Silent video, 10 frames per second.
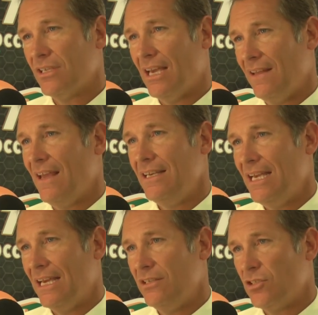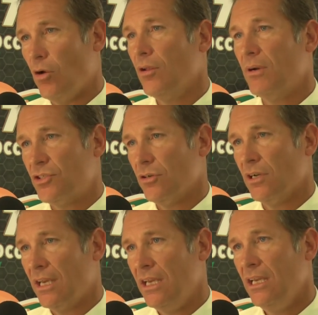And they did slowly but
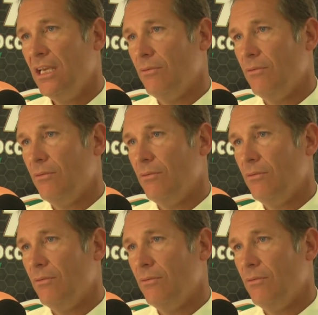surely.